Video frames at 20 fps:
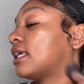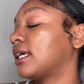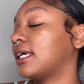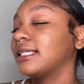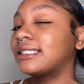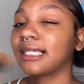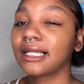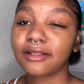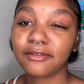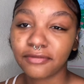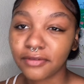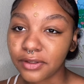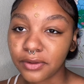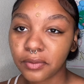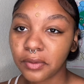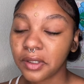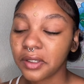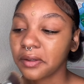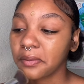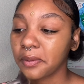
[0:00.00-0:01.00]
It's like the fifth
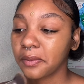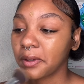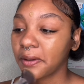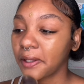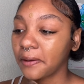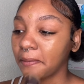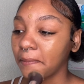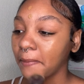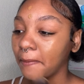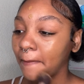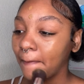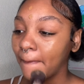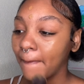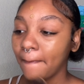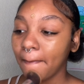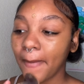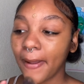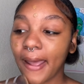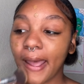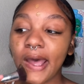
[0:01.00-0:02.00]
week, but
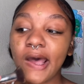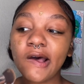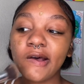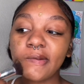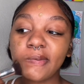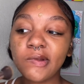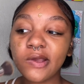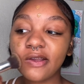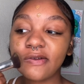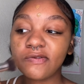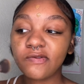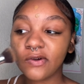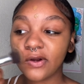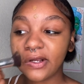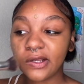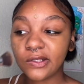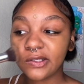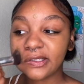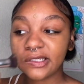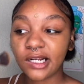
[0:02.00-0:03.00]
I have made
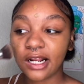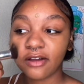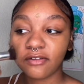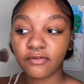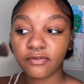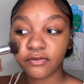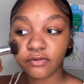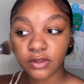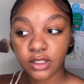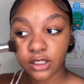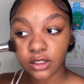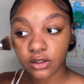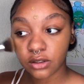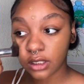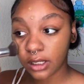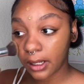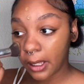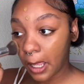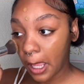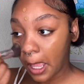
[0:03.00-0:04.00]
friends and I've
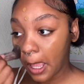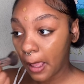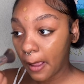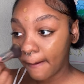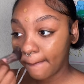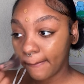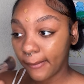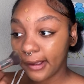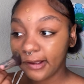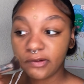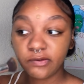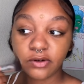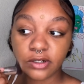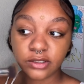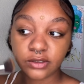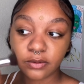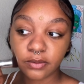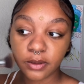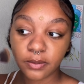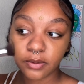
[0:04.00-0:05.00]
literally made friends
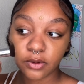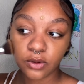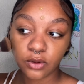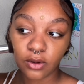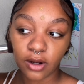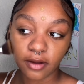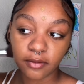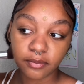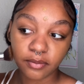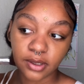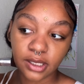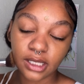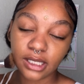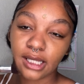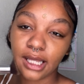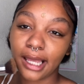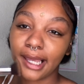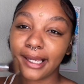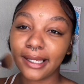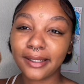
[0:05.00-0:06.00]
with people who I've been
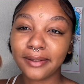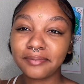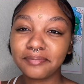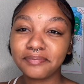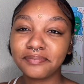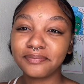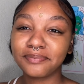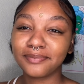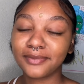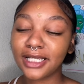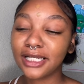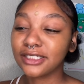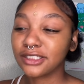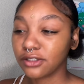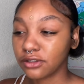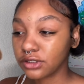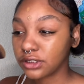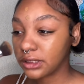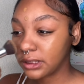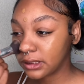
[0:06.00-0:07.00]
like
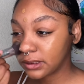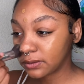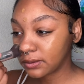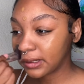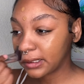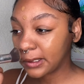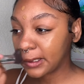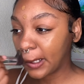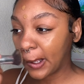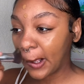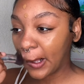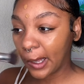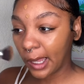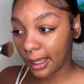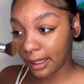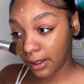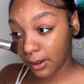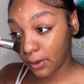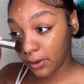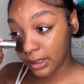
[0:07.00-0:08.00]
associates with,
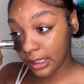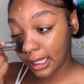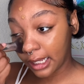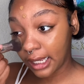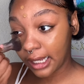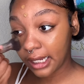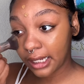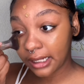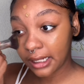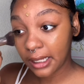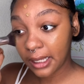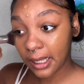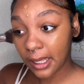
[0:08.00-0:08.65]
like online.